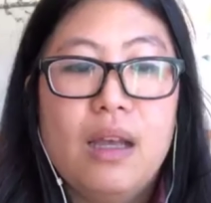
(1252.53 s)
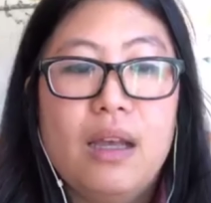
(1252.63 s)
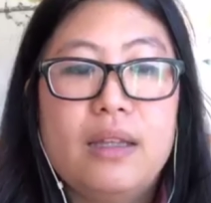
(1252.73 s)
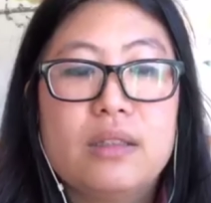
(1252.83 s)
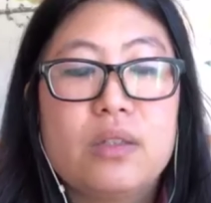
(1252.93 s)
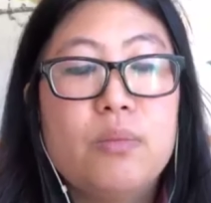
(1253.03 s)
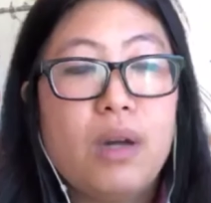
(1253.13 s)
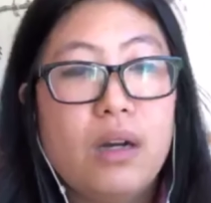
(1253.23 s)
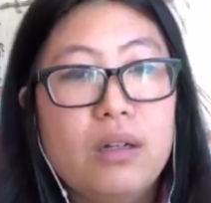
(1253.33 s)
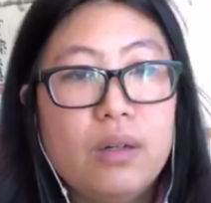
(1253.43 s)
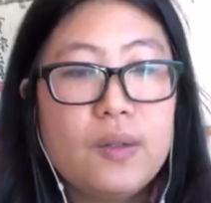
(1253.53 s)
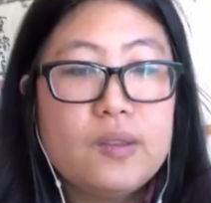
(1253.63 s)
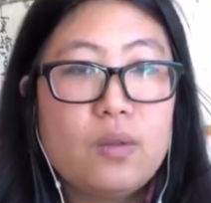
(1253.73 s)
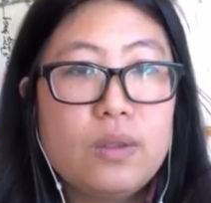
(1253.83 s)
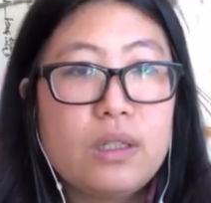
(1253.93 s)
And tomorrow
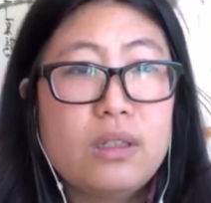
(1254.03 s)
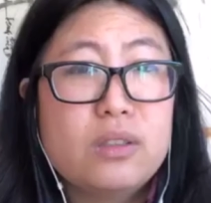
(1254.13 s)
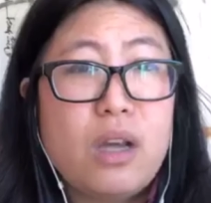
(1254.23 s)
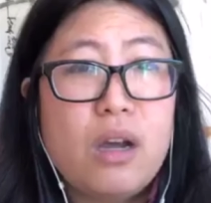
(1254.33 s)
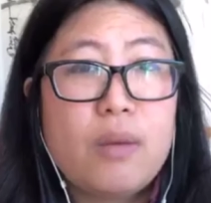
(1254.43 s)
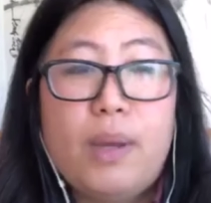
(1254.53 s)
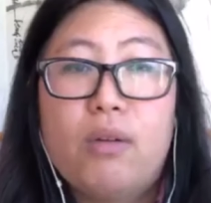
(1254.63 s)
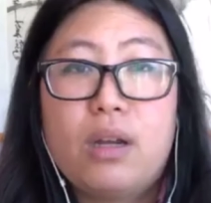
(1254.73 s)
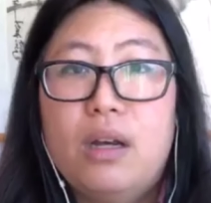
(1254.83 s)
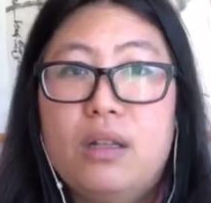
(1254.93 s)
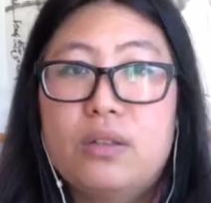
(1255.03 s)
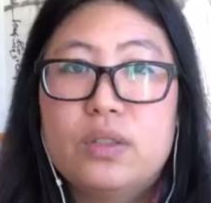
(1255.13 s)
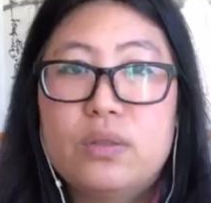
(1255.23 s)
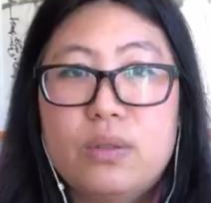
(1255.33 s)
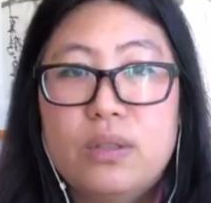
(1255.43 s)
is only going to talk about color
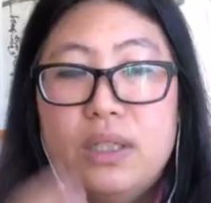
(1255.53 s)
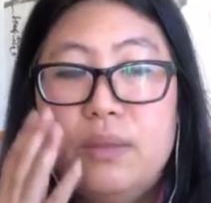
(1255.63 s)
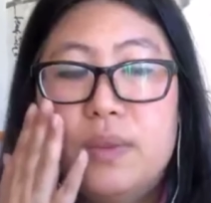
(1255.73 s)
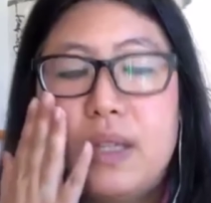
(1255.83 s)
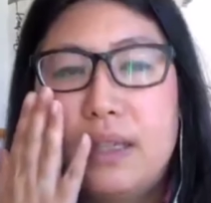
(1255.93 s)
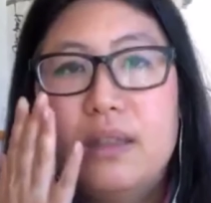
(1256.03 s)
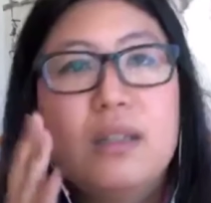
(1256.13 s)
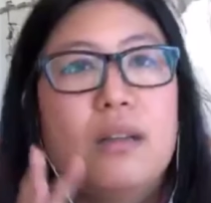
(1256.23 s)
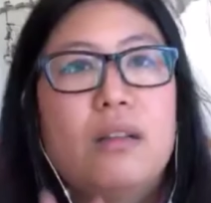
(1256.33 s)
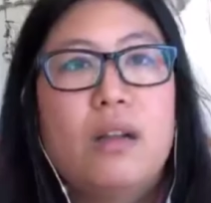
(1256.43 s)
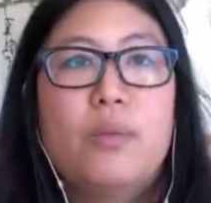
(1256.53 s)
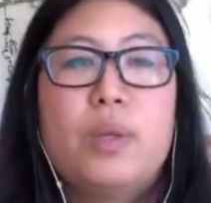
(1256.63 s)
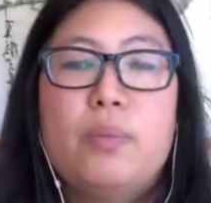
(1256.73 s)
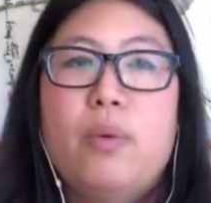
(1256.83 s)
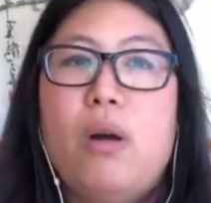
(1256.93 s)
story, because I think a lot of
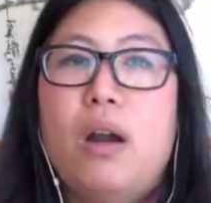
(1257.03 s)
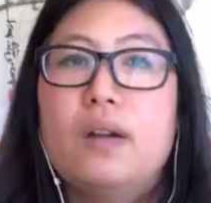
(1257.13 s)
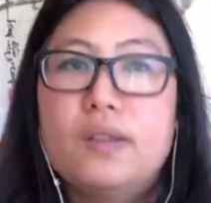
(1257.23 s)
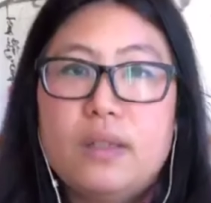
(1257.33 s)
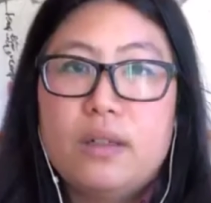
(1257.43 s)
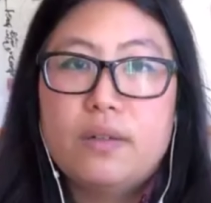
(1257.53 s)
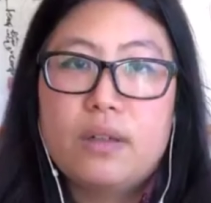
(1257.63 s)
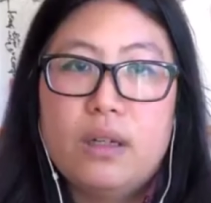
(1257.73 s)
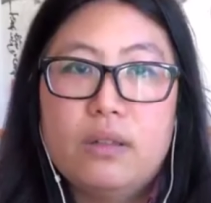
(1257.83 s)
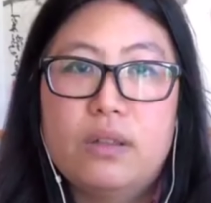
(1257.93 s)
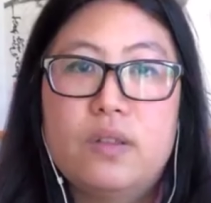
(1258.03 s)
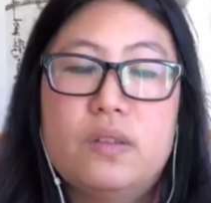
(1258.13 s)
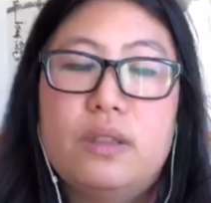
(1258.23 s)
people are scared of colors.